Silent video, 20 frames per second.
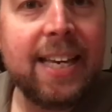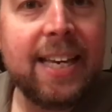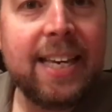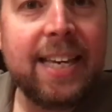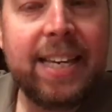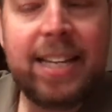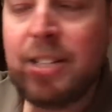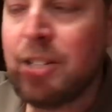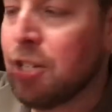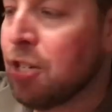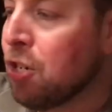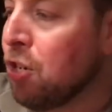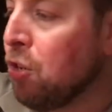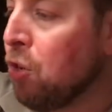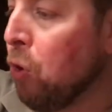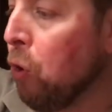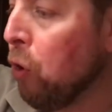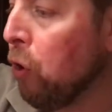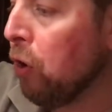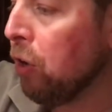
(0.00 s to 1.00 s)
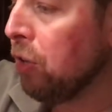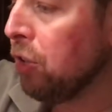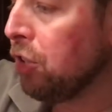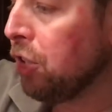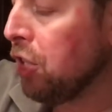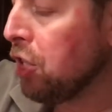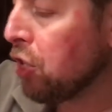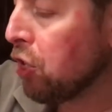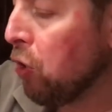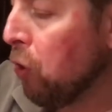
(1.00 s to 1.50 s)
She scorned
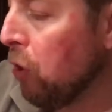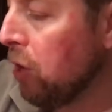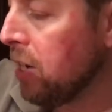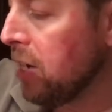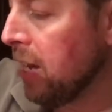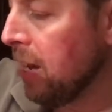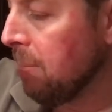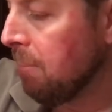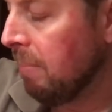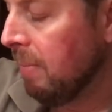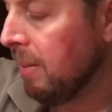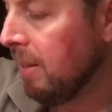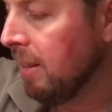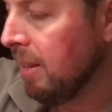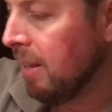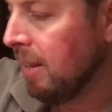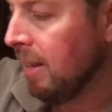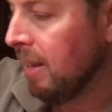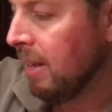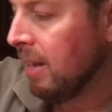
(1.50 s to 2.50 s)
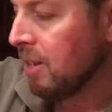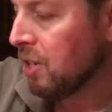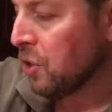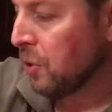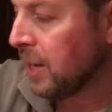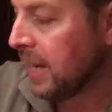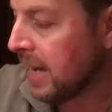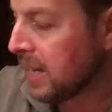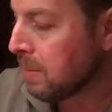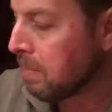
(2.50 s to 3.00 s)
him. So
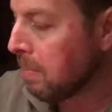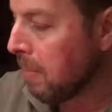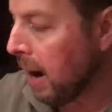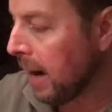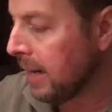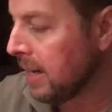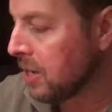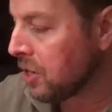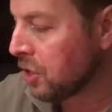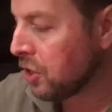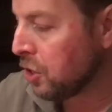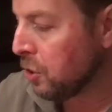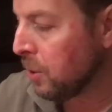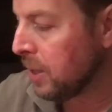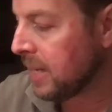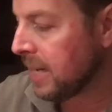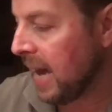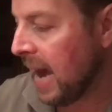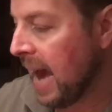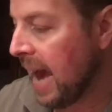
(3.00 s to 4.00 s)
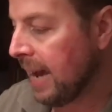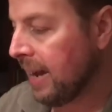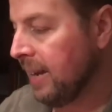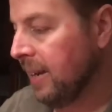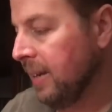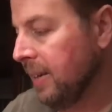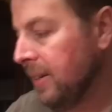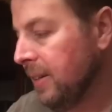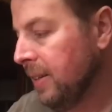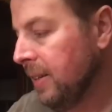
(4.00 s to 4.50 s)
he has -2
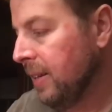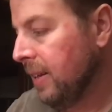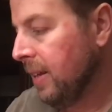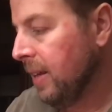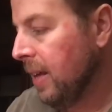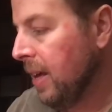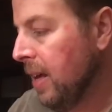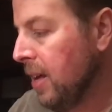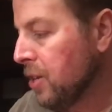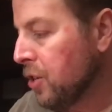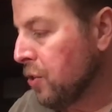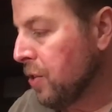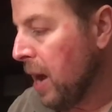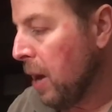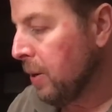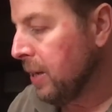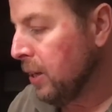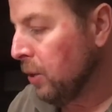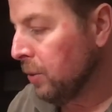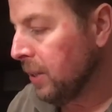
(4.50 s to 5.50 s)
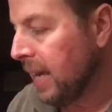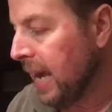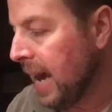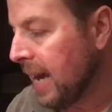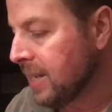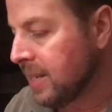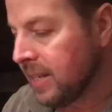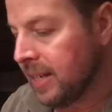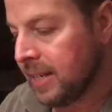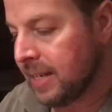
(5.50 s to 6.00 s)
attack. So now he only
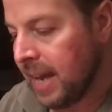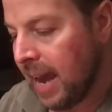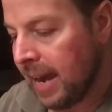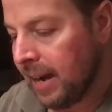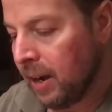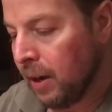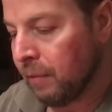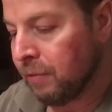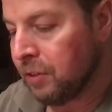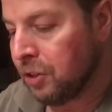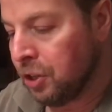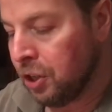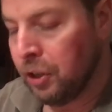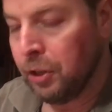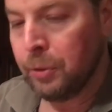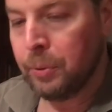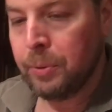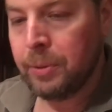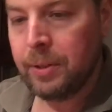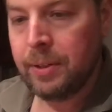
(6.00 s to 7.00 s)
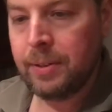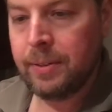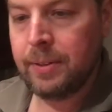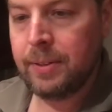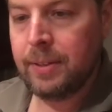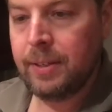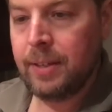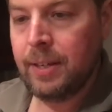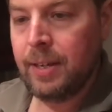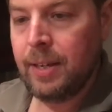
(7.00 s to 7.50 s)
has an attack of 2.
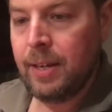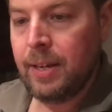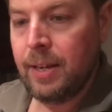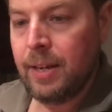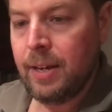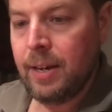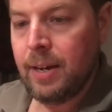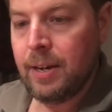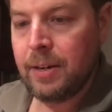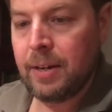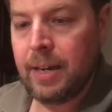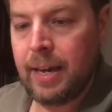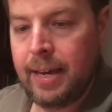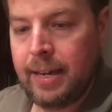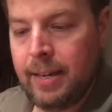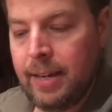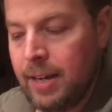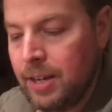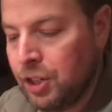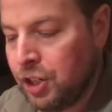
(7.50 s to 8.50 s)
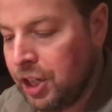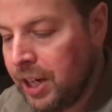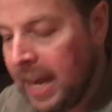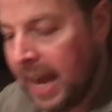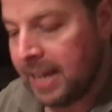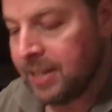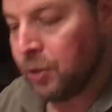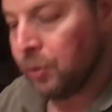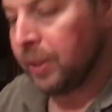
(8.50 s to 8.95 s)
Okay? She has